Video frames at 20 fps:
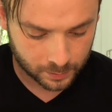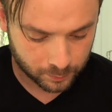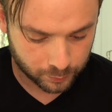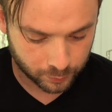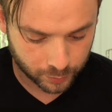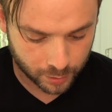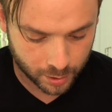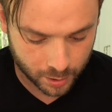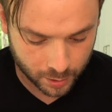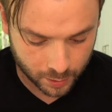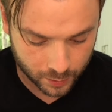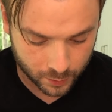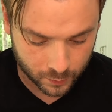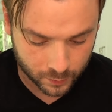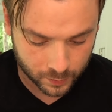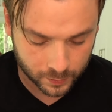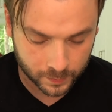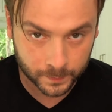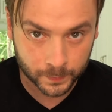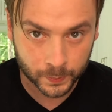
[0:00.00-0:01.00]
Bro.
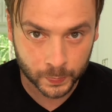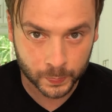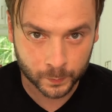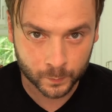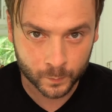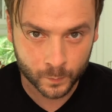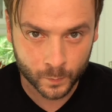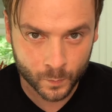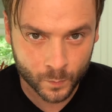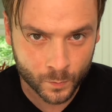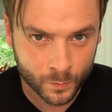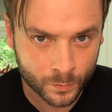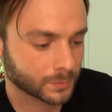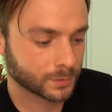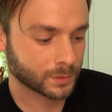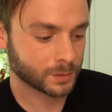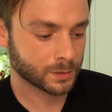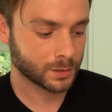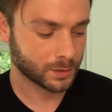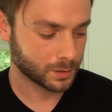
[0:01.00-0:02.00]

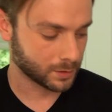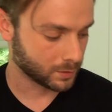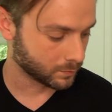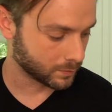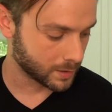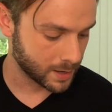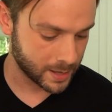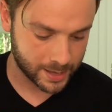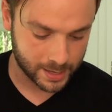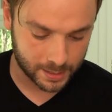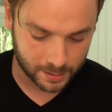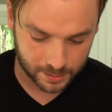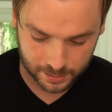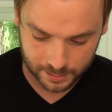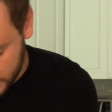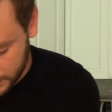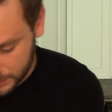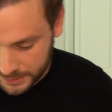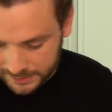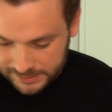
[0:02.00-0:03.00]
All right,
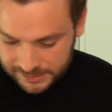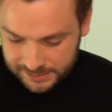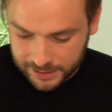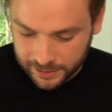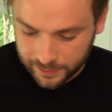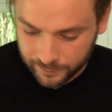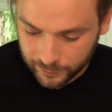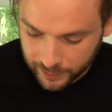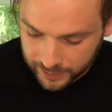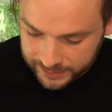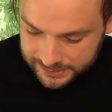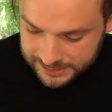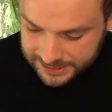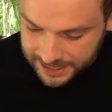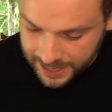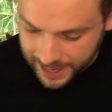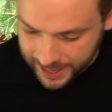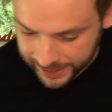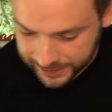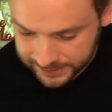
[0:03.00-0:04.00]
let's give her a
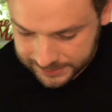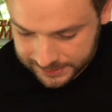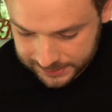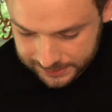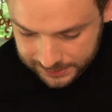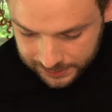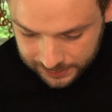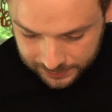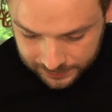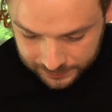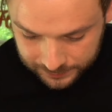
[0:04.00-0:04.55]
taste.